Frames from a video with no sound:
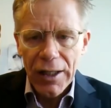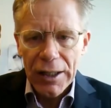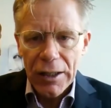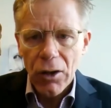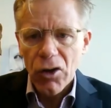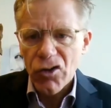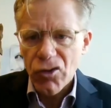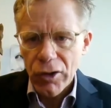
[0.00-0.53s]

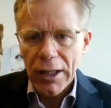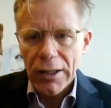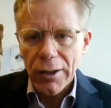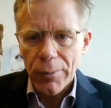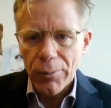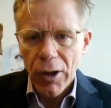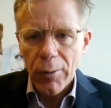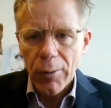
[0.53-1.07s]
in
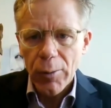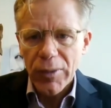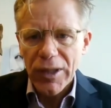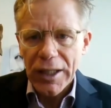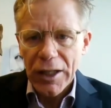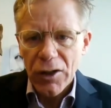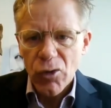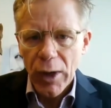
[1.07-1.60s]
Australia
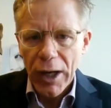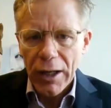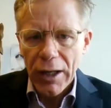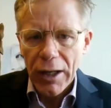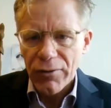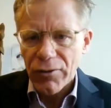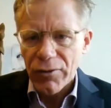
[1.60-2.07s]
probably as well,